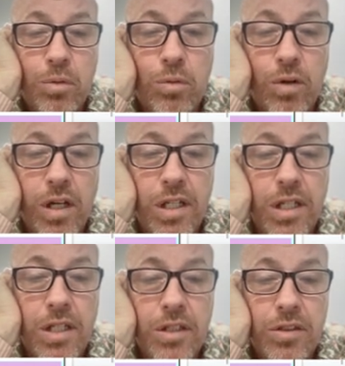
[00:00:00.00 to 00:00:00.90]

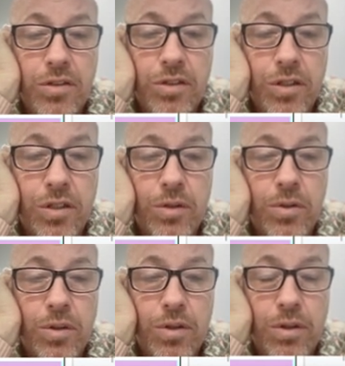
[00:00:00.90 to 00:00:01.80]
1, 2,
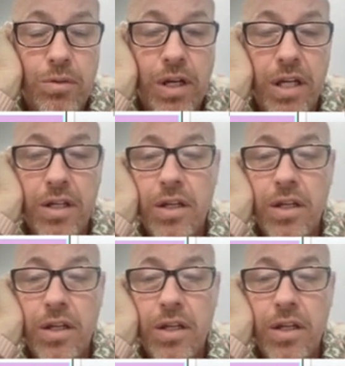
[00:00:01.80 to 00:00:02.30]
3.